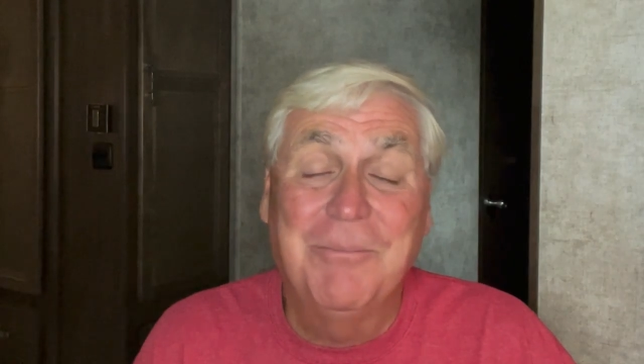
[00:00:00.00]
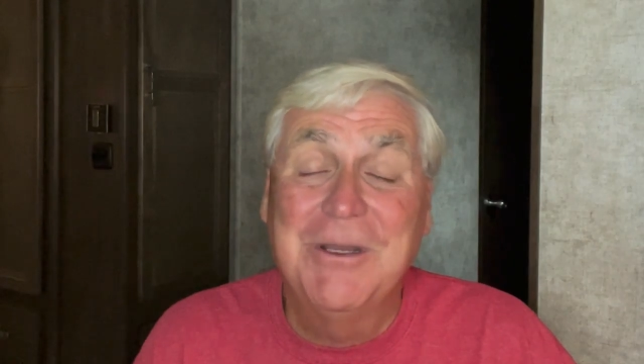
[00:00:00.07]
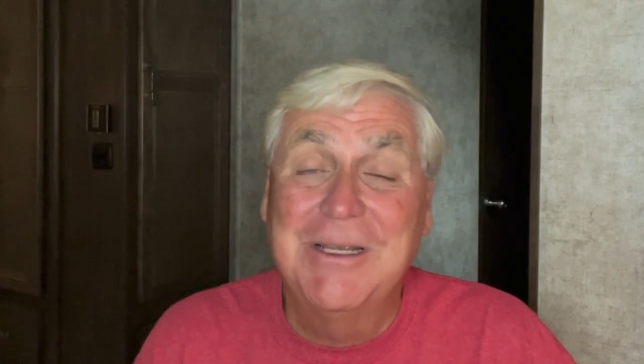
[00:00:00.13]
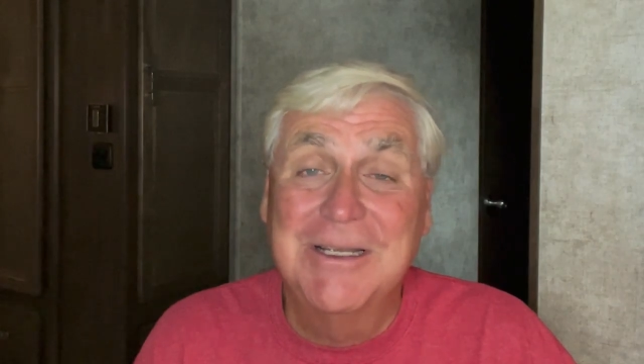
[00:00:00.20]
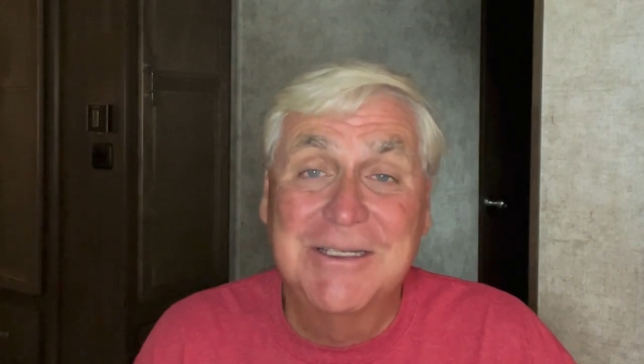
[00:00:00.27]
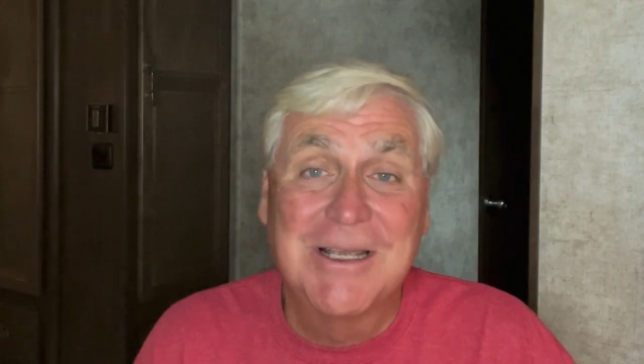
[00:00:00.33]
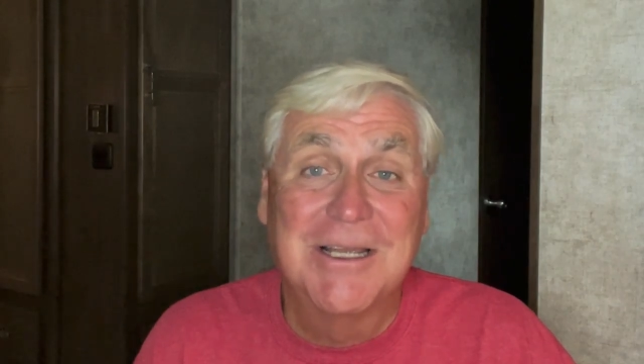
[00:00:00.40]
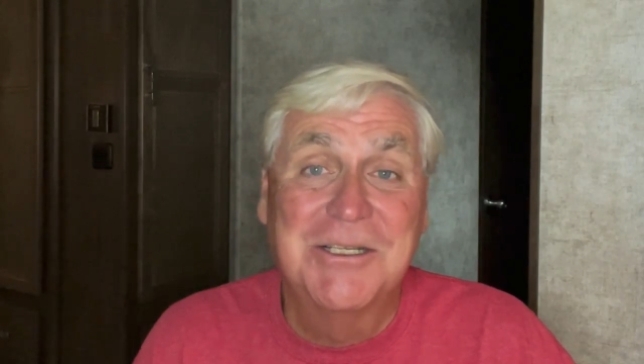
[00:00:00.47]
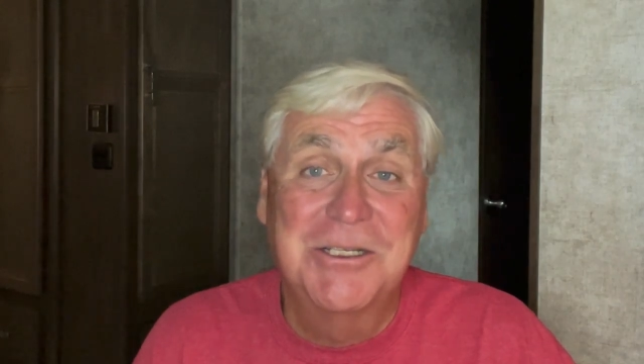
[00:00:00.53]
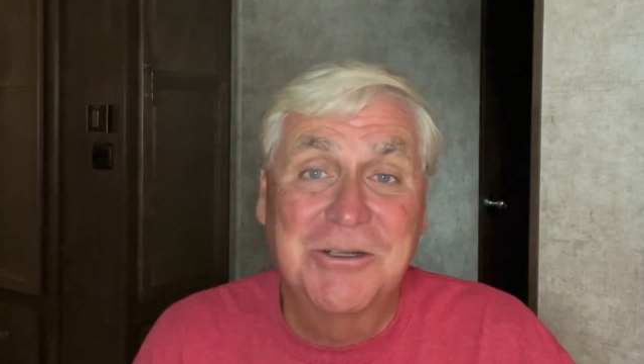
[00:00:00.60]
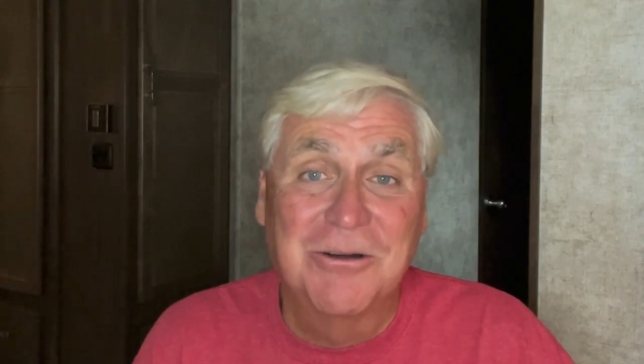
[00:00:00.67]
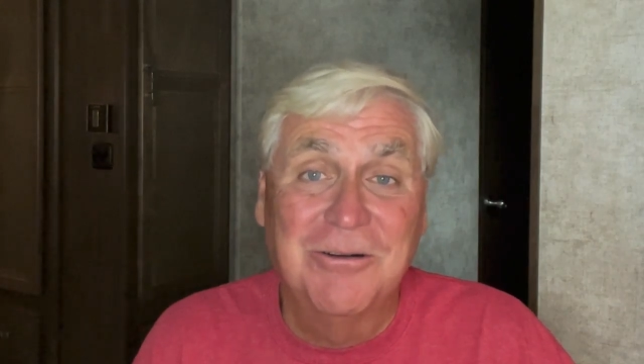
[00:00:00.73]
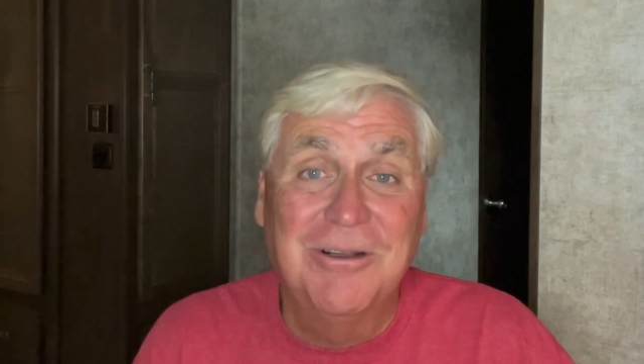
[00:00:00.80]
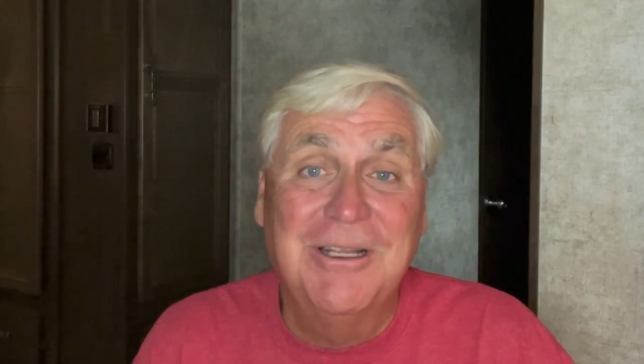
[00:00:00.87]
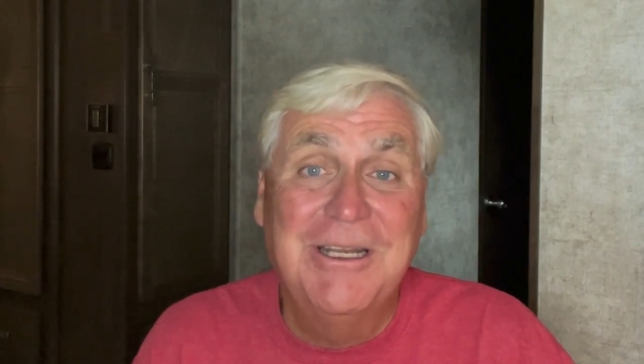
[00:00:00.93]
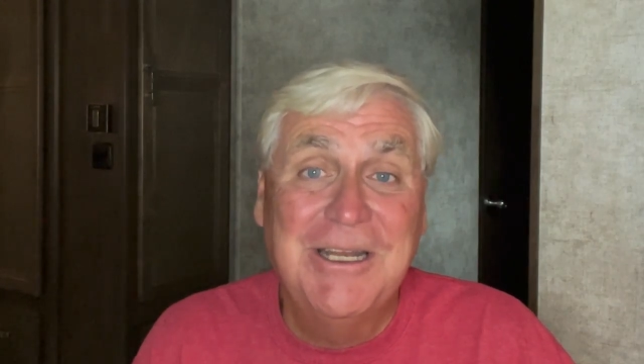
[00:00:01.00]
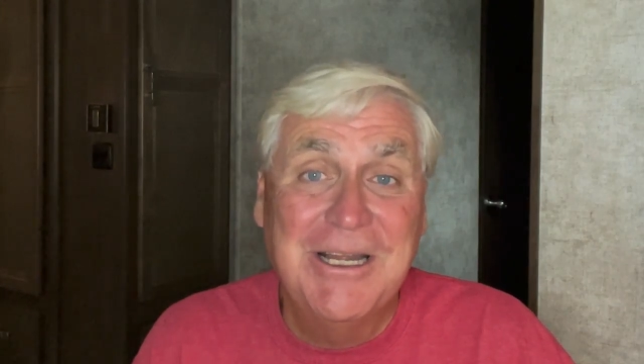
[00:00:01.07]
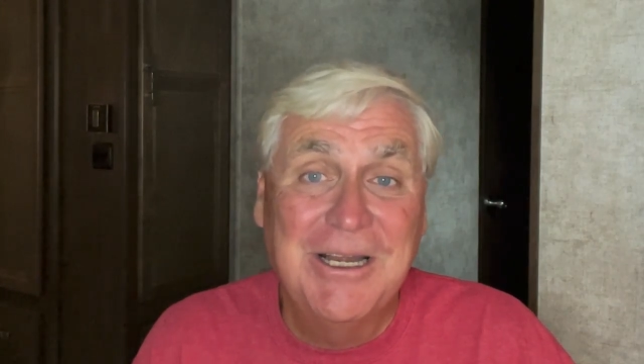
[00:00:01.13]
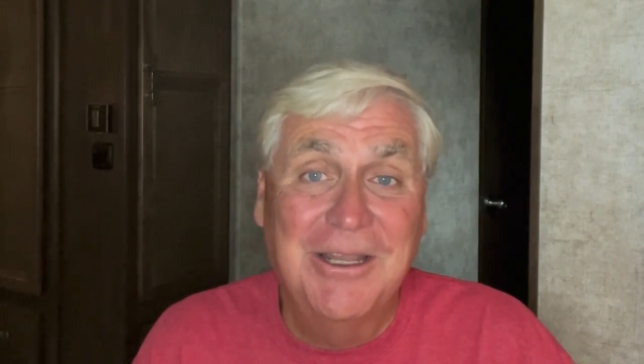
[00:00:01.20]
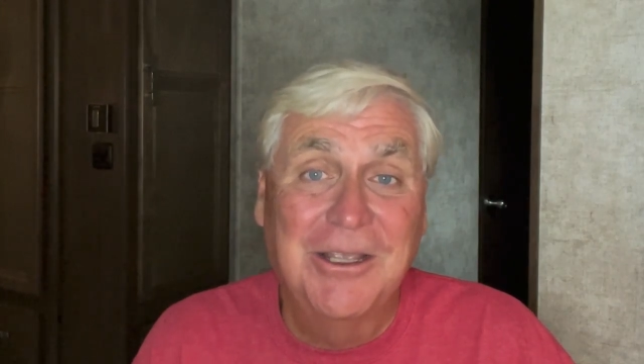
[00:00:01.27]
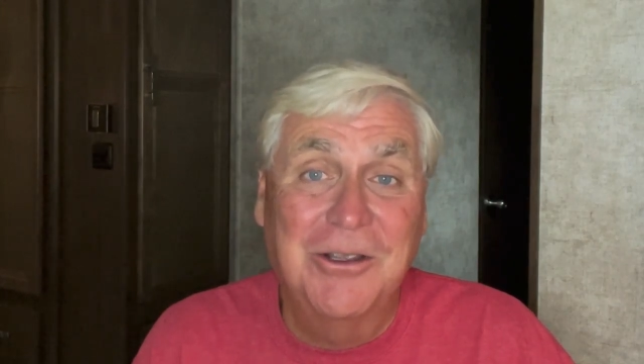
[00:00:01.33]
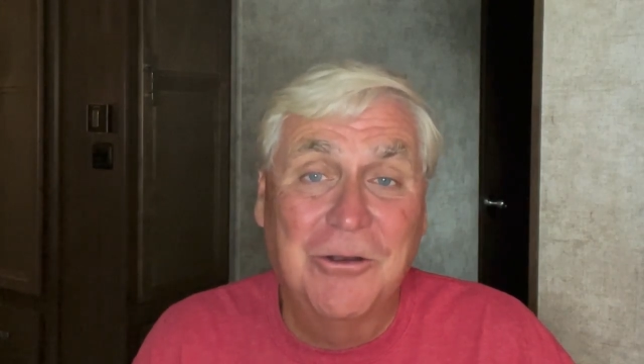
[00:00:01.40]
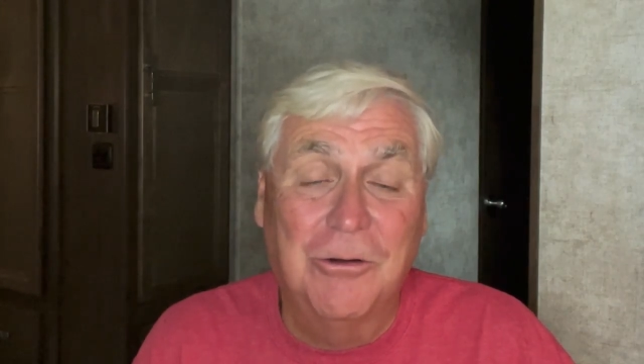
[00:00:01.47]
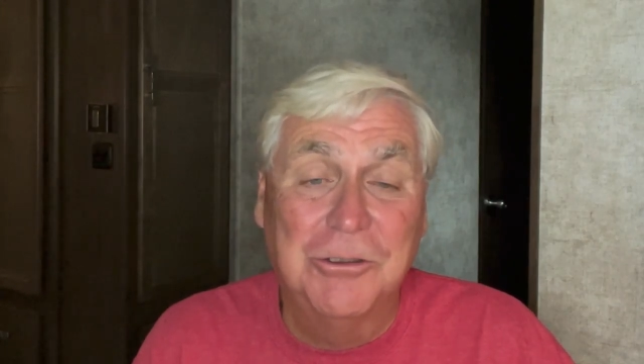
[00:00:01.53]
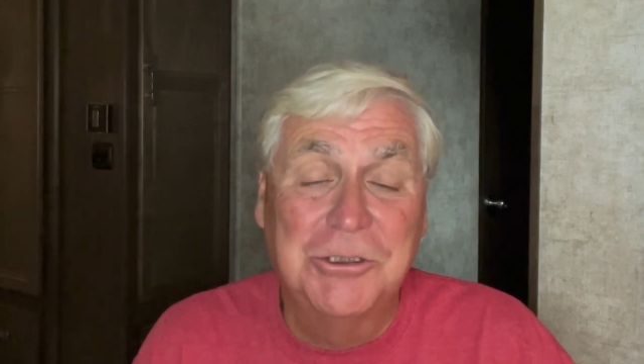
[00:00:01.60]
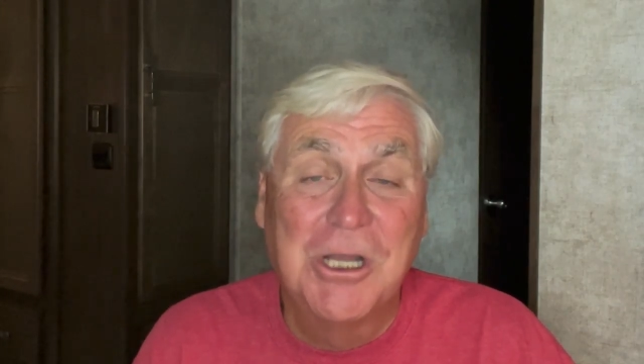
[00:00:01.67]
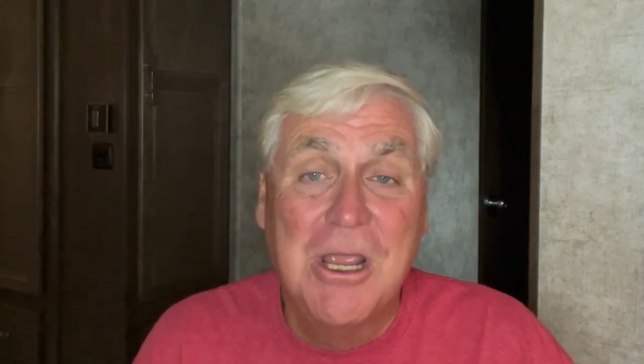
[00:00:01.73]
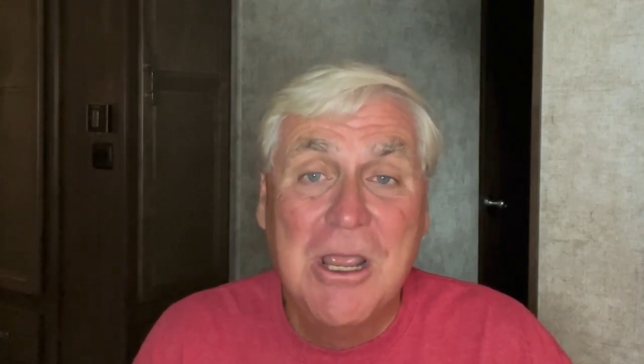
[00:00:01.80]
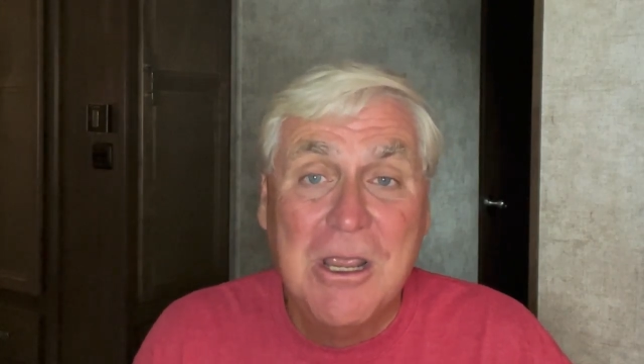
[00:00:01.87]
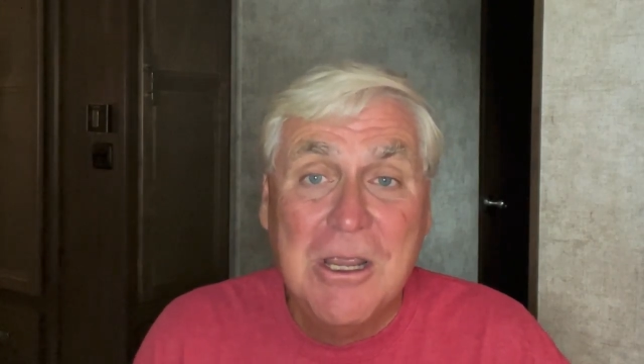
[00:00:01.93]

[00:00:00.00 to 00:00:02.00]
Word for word: Because I certainly needed a coach.